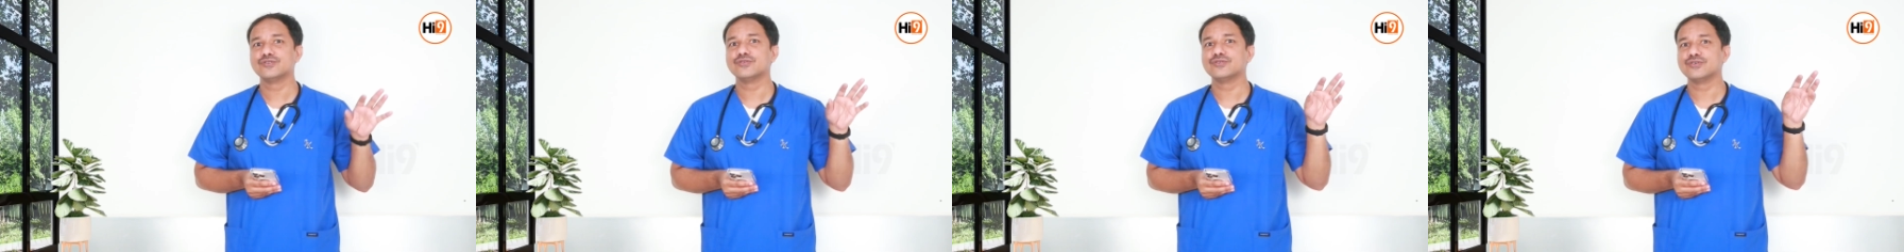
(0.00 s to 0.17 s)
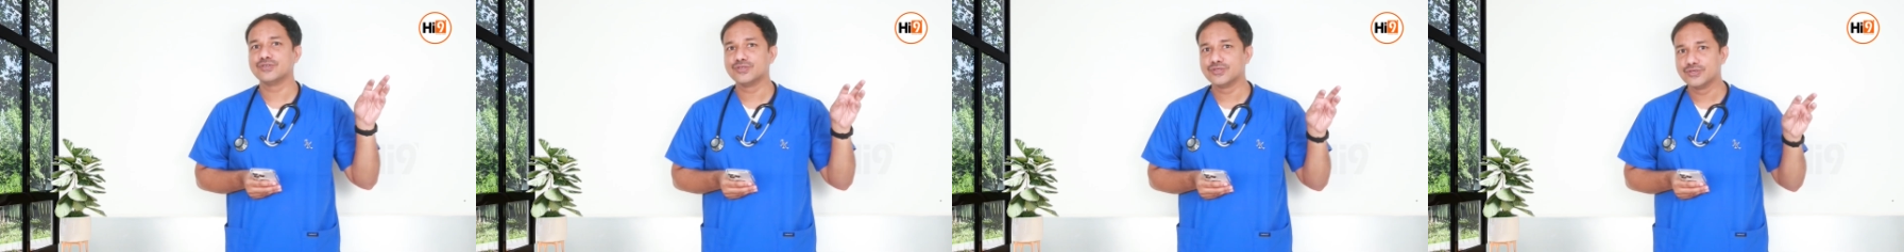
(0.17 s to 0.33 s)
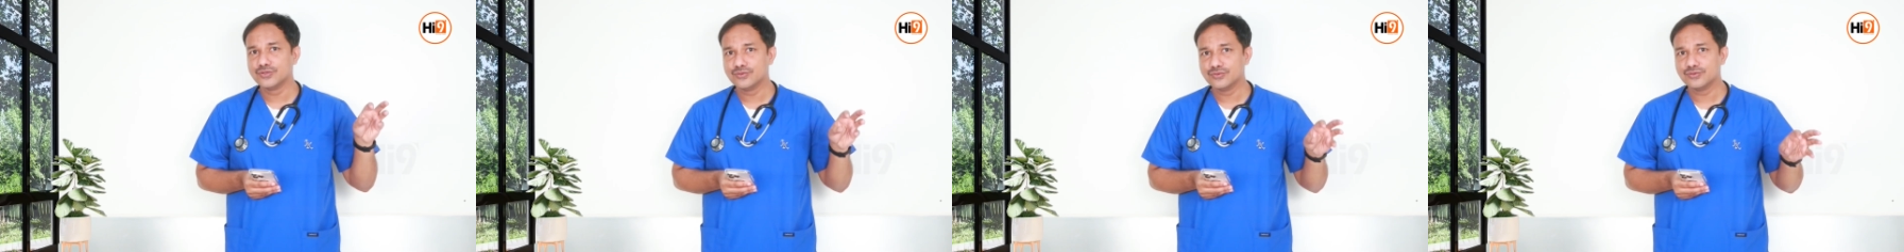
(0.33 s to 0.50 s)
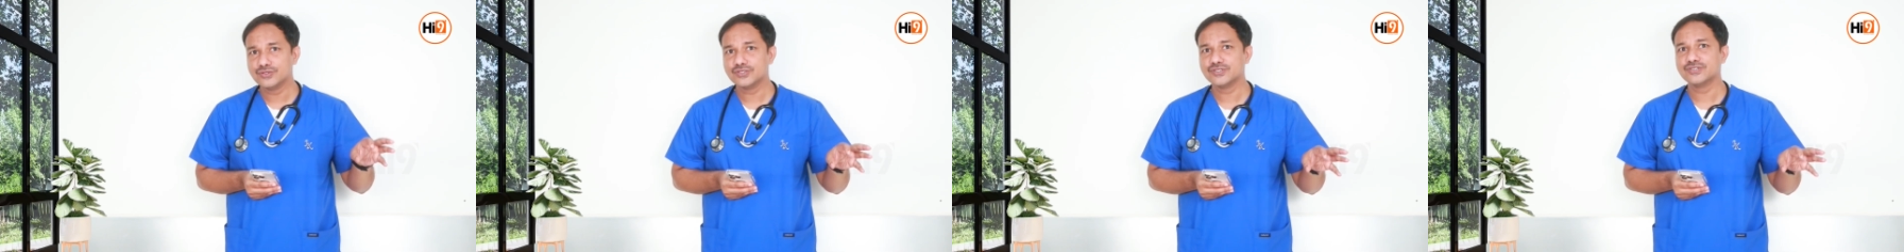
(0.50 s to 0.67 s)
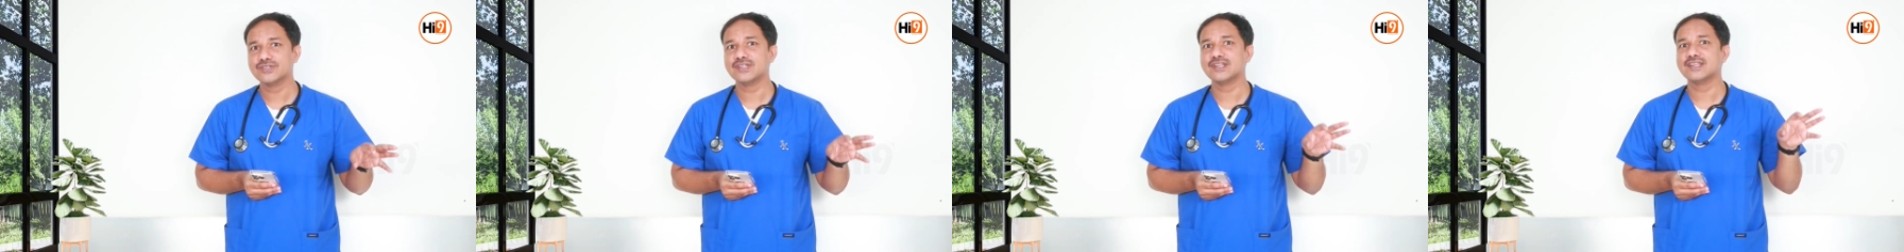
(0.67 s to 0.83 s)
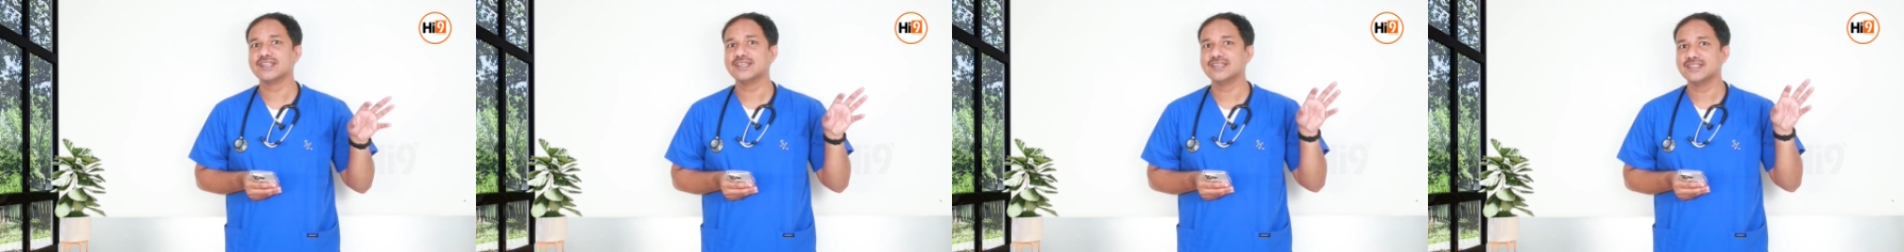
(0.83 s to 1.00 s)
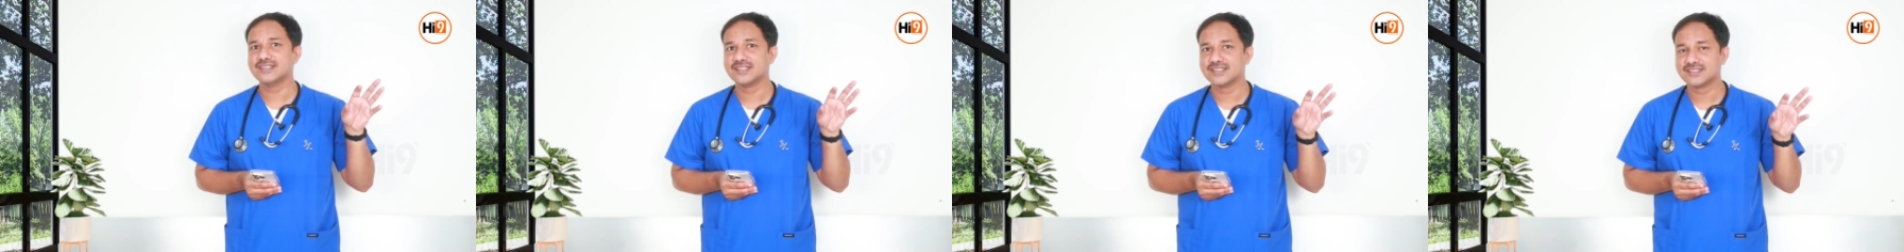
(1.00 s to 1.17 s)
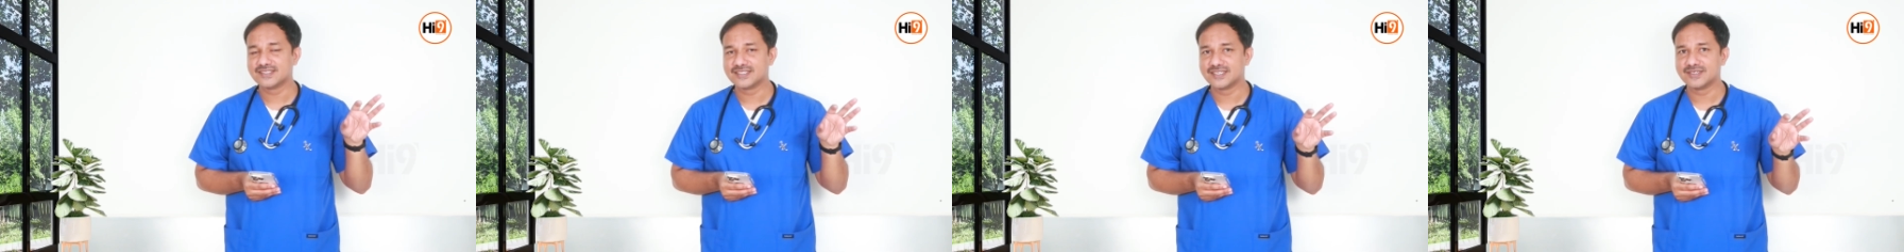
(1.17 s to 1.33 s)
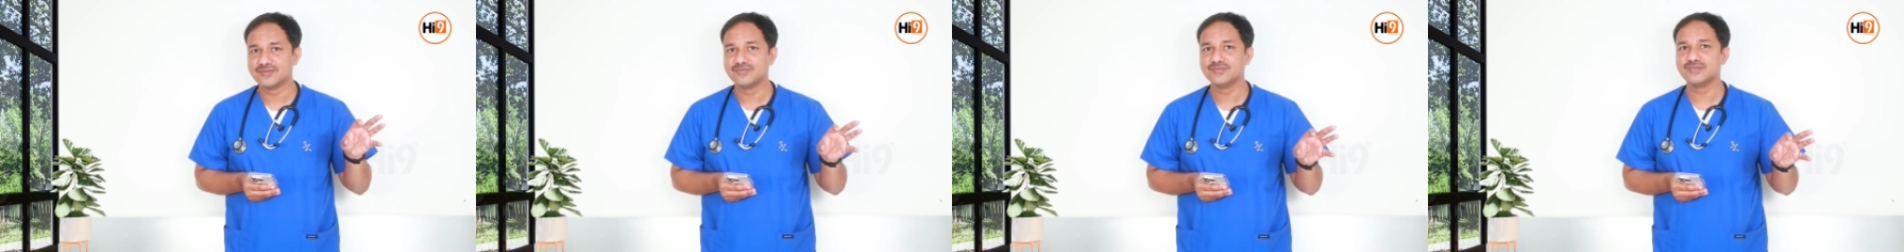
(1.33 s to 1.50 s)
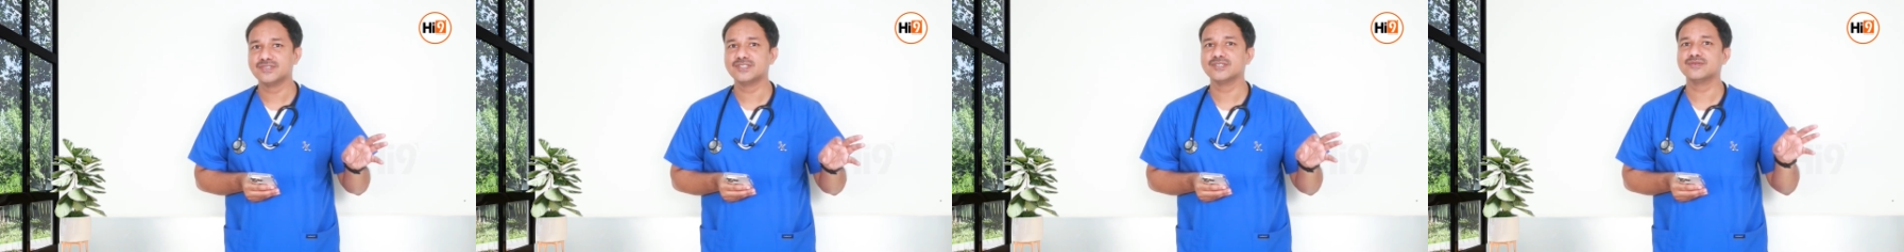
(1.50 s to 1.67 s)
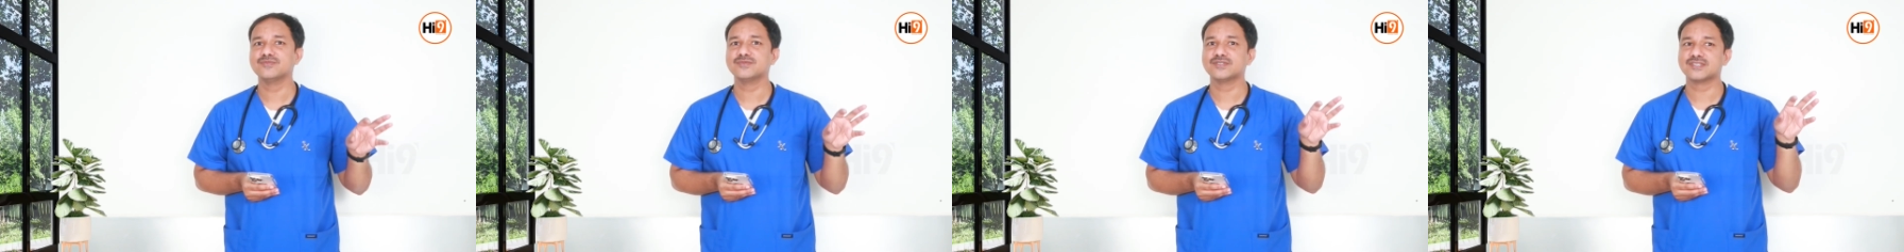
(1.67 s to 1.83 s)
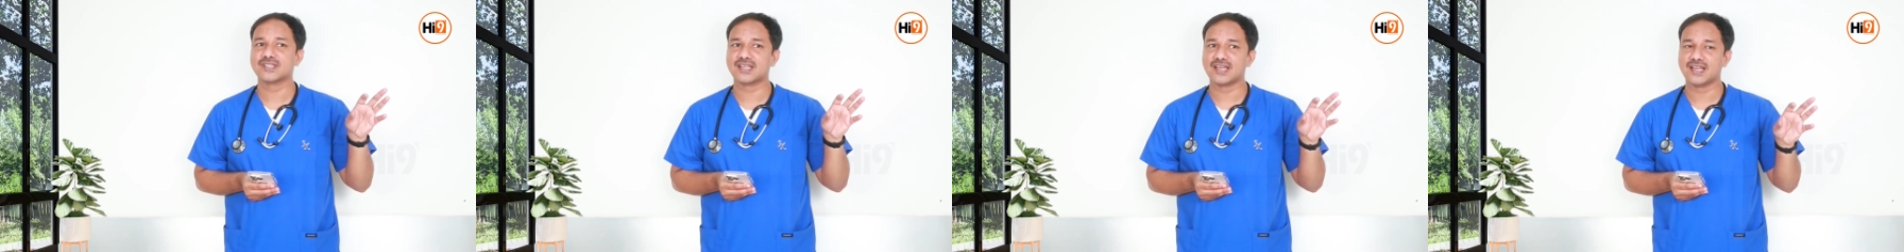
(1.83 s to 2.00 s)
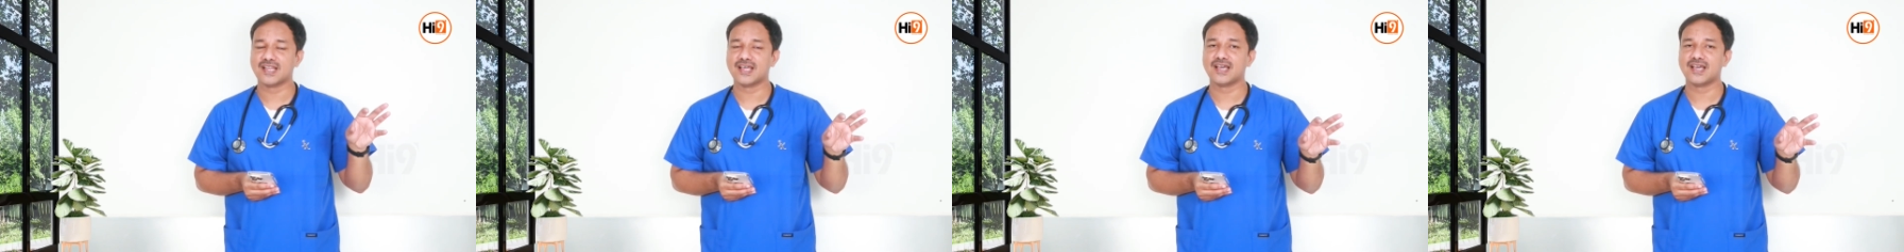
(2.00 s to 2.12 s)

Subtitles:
So usually the symptoms